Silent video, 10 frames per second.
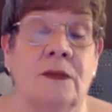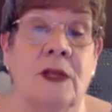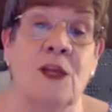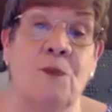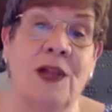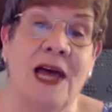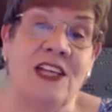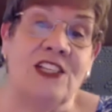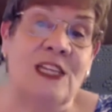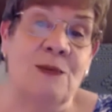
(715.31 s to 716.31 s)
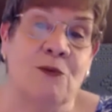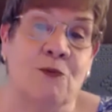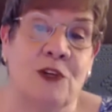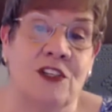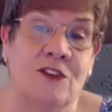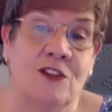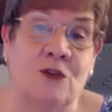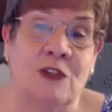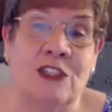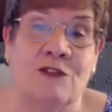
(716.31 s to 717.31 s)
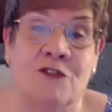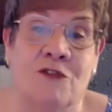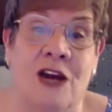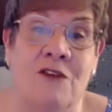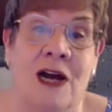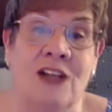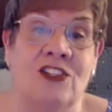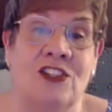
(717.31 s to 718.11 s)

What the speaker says: In the play Sleep of Prisoners, Christopher Fry writes,